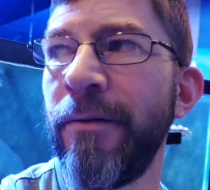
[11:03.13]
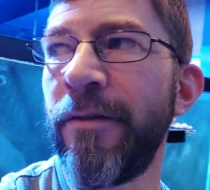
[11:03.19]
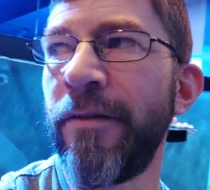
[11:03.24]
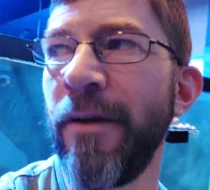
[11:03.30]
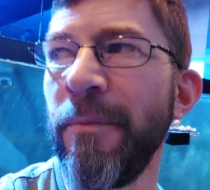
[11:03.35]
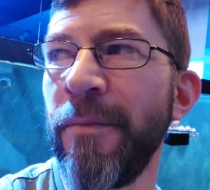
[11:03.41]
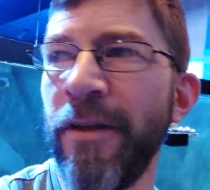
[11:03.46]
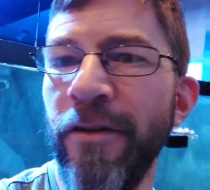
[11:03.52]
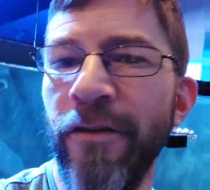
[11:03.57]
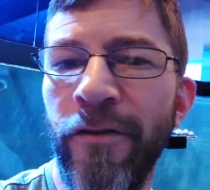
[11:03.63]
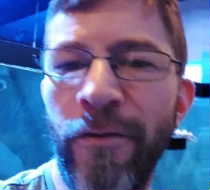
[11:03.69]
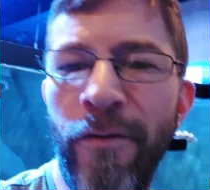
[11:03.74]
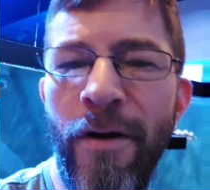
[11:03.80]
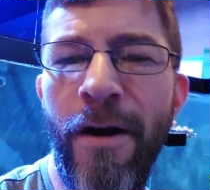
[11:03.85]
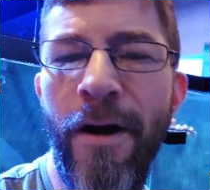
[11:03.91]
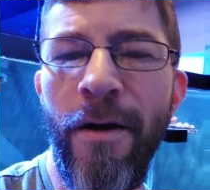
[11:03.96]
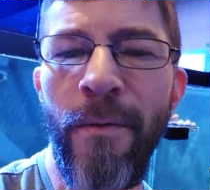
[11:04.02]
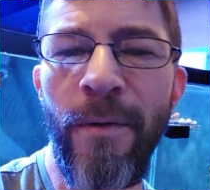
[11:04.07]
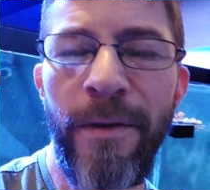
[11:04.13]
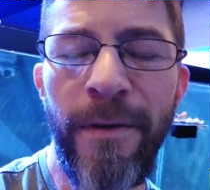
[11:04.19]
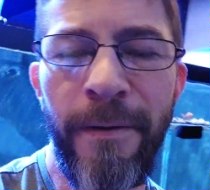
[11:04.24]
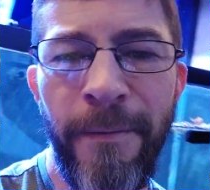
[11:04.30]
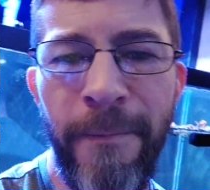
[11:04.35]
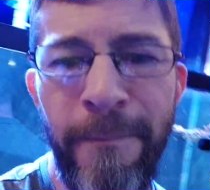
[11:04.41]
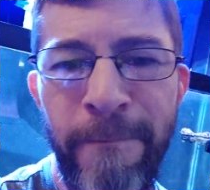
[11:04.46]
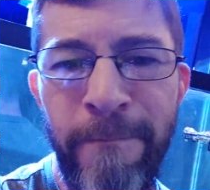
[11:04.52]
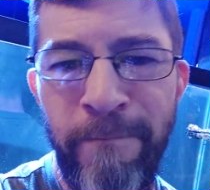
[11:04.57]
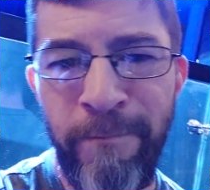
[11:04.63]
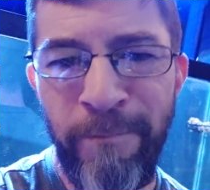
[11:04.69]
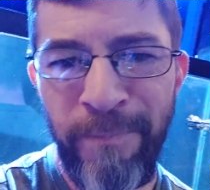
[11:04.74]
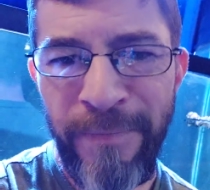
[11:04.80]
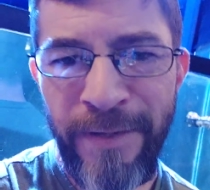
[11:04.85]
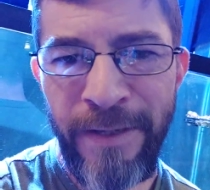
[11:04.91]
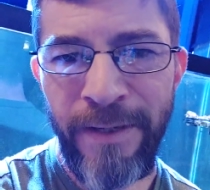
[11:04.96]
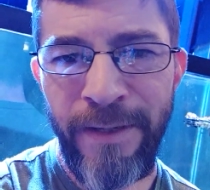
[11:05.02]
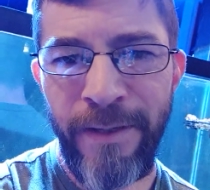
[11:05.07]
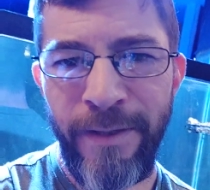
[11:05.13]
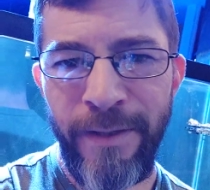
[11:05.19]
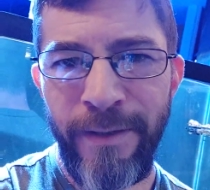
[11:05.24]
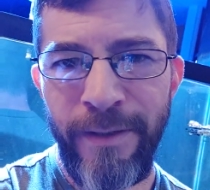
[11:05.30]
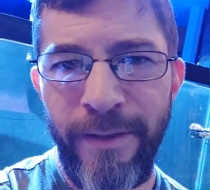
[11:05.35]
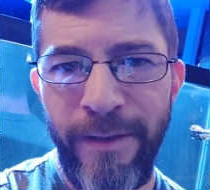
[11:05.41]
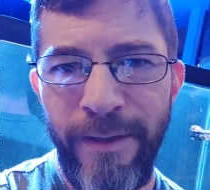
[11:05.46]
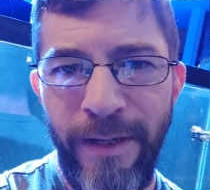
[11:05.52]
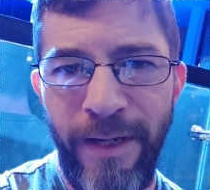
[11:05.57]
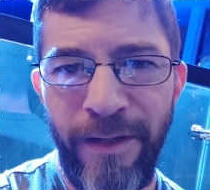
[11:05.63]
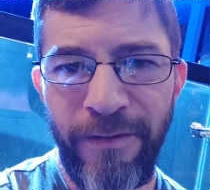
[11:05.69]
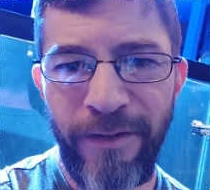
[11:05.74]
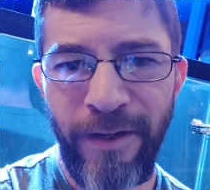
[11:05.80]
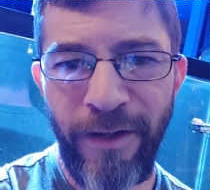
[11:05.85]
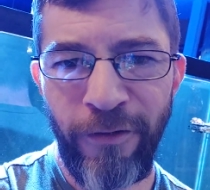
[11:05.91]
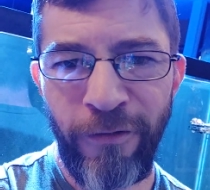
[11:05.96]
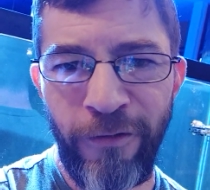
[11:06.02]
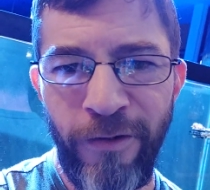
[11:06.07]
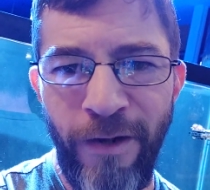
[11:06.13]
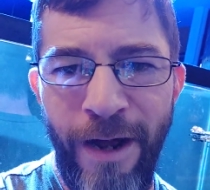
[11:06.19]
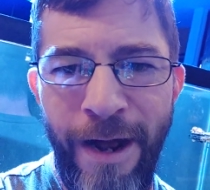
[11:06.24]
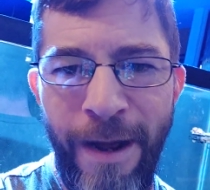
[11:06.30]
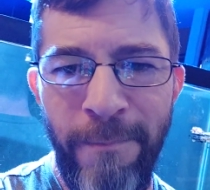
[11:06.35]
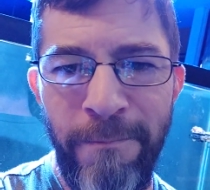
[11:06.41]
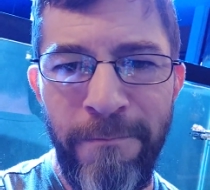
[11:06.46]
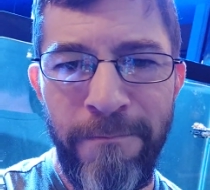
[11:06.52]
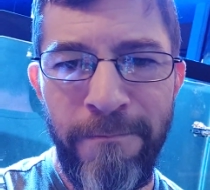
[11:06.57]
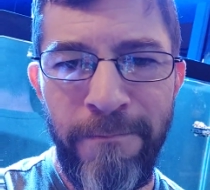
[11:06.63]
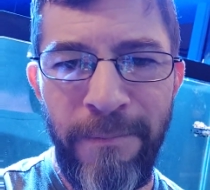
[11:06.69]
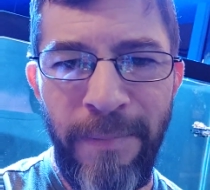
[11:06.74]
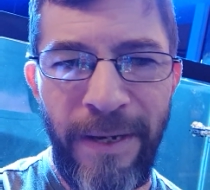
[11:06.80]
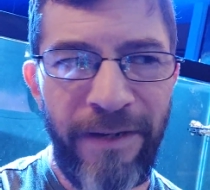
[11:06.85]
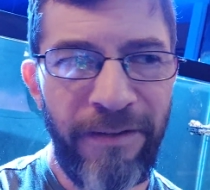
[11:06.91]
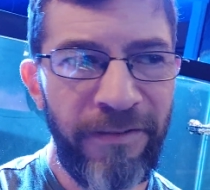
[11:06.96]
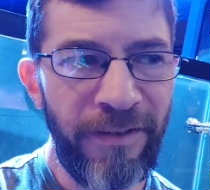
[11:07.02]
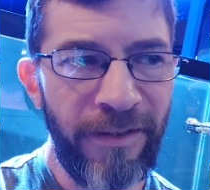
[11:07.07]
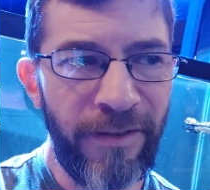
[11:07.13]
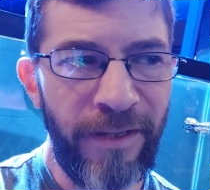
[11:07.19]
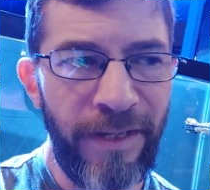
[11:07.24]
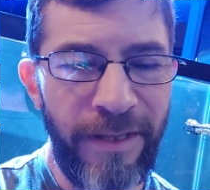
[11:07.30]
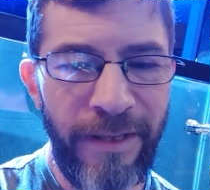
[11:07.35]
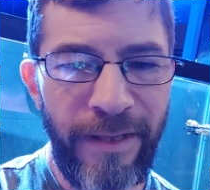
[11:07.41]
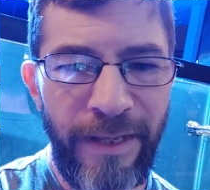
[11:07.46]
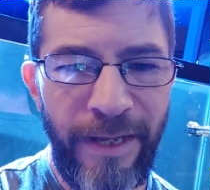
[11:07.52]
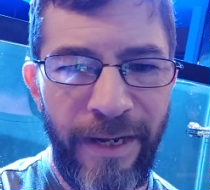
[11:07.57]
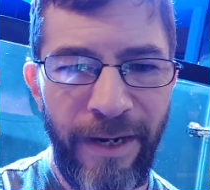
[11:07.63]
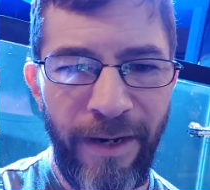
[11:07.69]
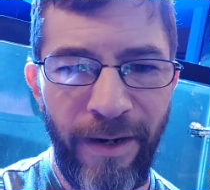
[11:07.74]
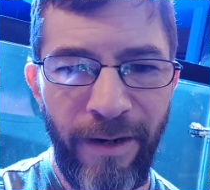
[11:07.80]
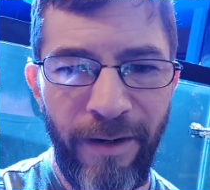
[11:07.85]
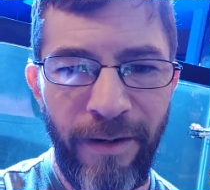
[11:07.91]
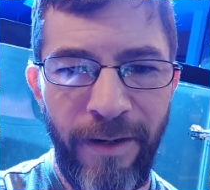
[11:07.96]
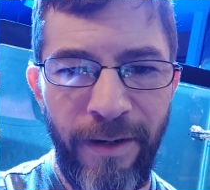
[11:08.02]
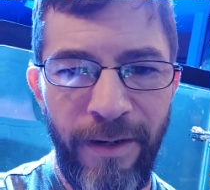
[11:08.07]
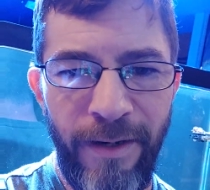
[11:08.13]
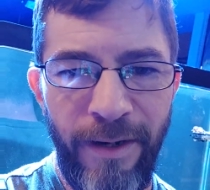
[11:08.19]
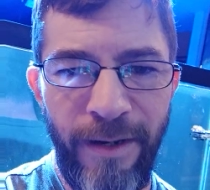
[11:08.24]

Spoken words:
something's wrong with them, it's going to stop basically there.